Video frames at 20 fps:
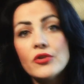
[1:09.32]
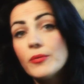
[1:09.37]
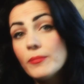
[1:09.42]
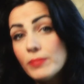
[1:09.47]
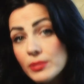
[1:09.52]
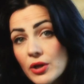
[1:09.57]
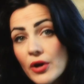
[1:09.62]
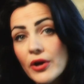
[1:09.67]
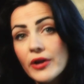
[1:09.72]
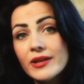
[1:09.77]
Your
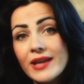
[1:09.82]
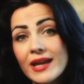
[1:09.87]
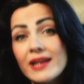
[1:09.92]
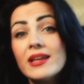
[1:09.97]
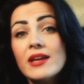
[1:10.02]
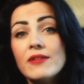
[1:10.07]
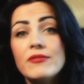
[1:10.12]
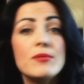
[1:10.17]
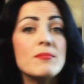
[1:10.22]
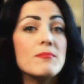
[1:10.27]
employer
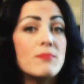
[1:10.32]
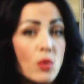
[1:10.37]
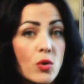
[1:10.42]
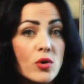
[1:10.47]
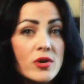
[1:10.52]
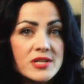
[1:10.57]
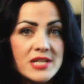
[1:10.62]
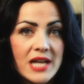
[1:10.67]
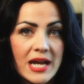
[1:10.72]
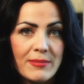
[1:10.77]
can give you
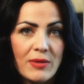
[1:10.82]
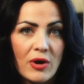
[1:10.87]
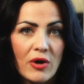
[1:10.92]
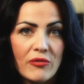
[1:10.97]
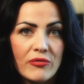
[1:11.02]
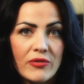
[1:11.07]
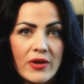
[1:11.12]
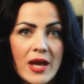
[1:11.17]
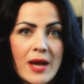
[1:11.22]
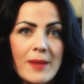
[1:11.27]
more time
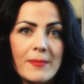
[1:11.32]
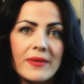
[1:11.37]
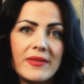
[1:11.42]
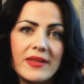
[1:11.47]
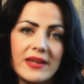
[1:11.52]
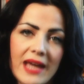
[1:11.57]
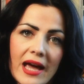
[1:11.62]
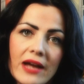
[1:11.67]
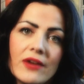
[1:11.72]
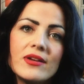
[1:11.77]
off, but
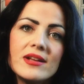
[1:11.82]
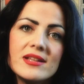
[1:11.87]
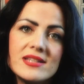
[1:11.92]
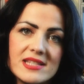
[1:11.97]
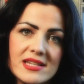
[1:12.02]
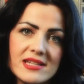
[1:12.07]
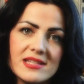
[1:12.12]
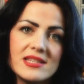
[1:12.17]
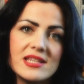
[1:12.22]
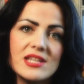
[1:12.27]
they cannot
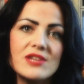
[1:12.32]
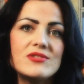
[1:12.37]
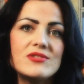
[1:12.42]
insist that